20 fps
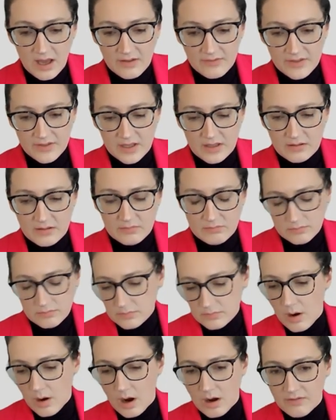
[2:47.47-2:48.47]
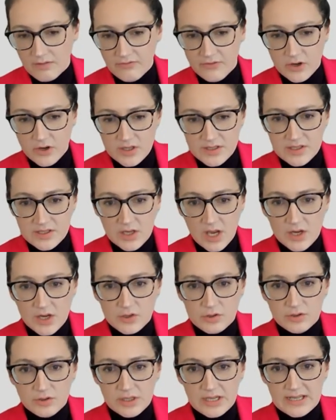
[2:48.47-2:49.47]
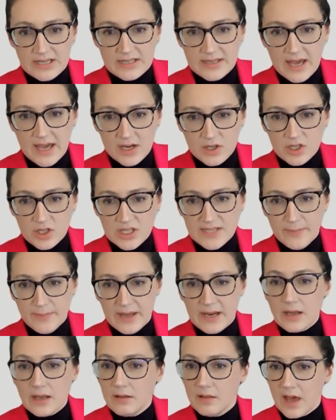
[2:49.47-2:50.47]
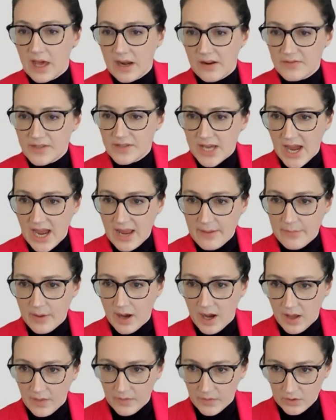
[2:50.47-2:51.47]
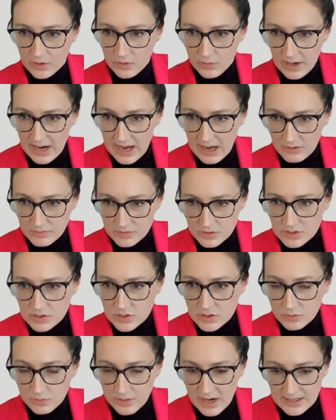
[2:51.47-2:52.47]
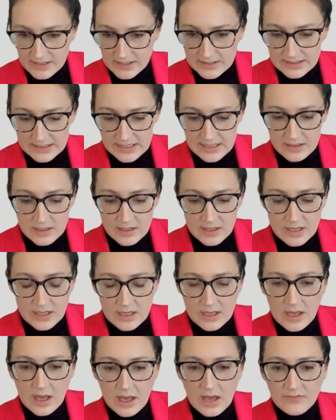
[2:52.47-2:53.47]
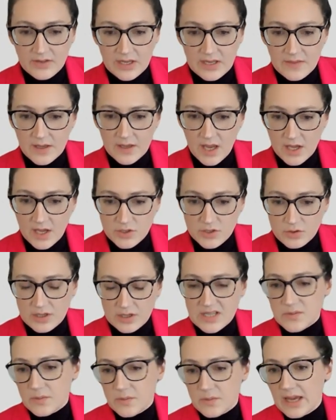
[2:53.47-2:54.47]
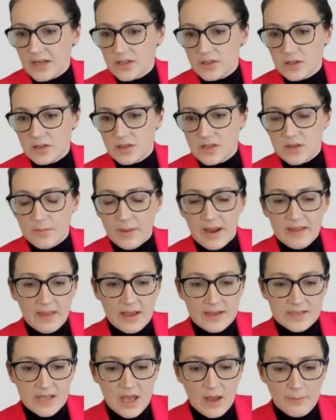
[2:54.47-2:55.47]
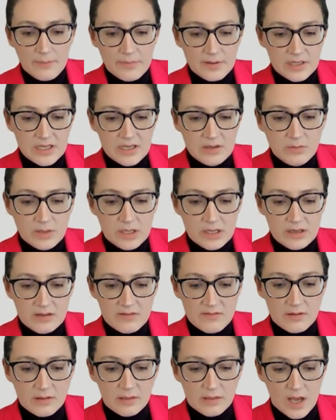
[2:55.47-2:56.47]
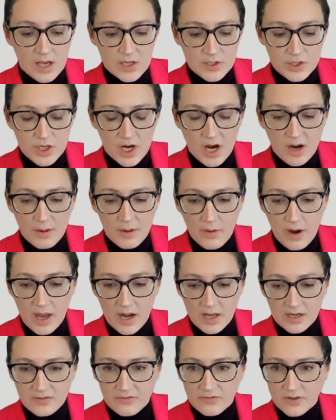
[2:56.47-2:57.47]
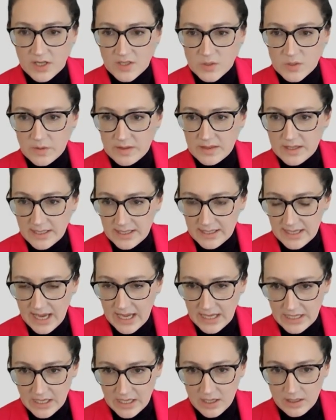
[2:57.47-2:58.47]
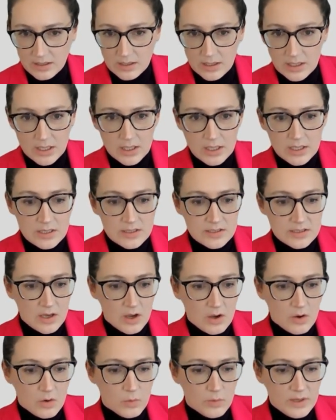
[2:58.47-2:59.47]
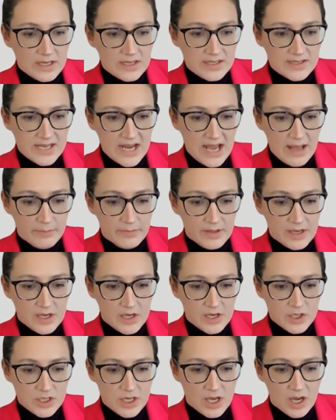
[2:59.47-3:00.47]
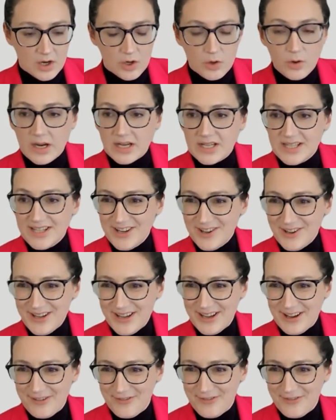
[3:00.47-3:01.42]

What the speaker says: in our first countries, actually spending a lot of time on the ground directly in the countries we entered. So my last company, we launched our product first within Kenya. So we established a criteria